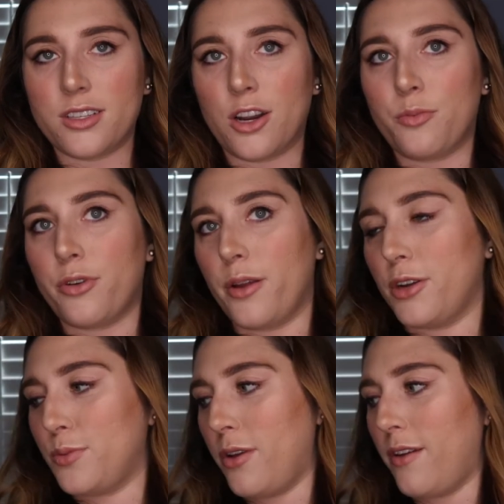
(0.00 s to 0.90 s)
that'll pretty
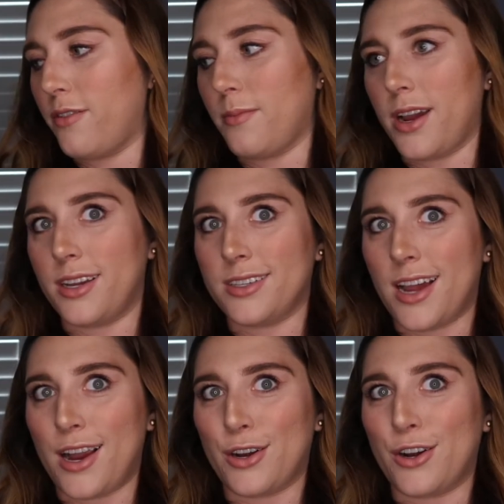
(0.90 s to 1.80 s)
much pay for my
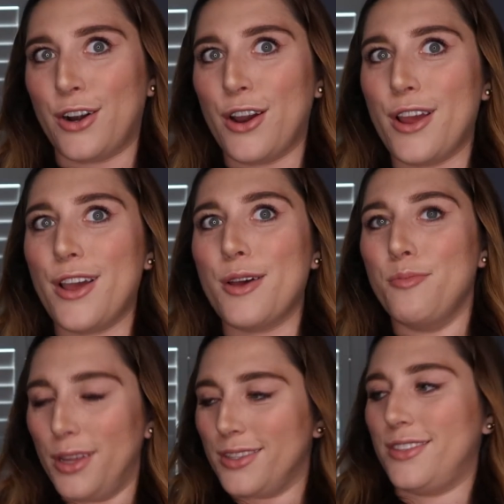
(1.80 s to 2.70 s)
entire
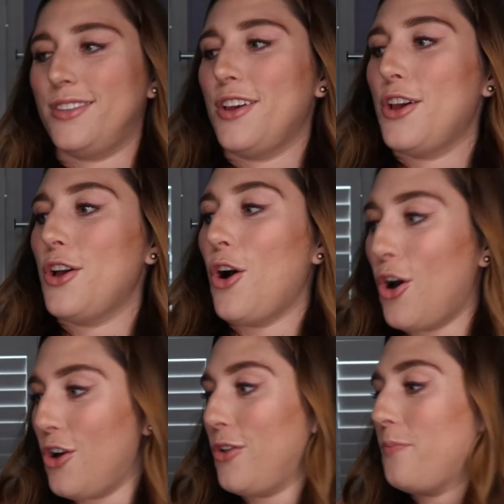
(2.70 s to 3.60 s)
bins
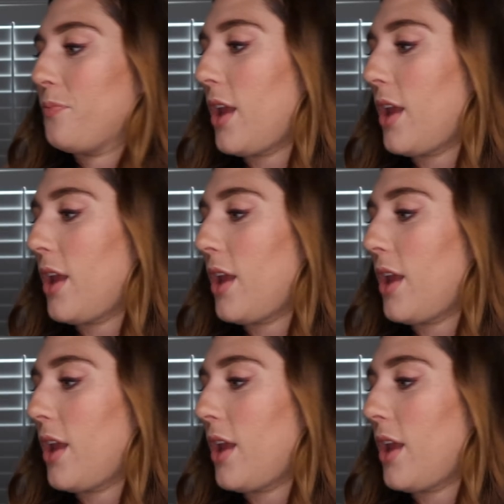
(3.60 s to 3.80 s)
haul.